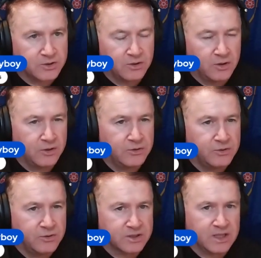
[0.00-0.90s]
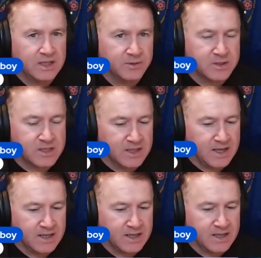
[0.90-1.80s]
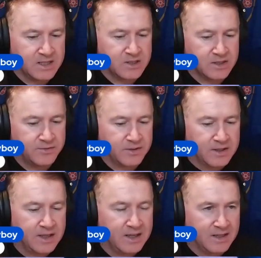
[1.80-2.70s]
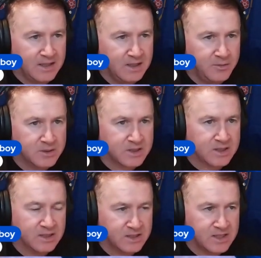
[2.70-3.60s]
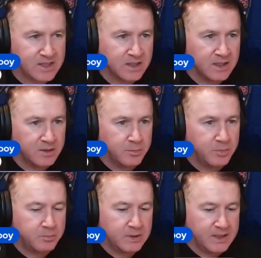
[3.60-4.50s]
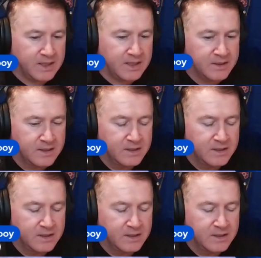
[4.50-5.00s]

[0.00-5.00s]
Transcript: although you're saying he wasn't that great and stuff like that, he was consistently playing,